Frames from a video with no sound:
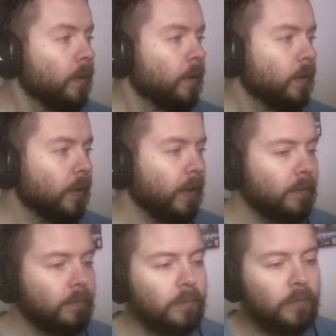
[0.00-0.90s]
Okay,
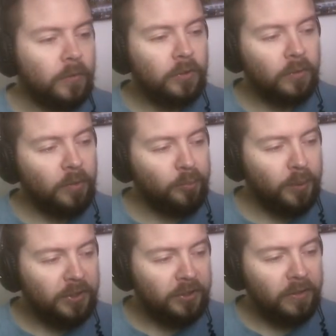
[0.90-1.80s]
so the
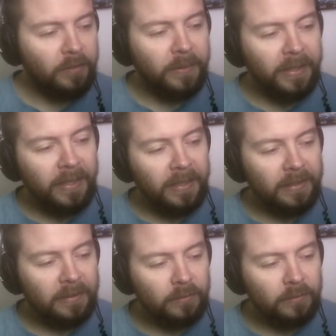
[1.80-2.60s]
picture in my head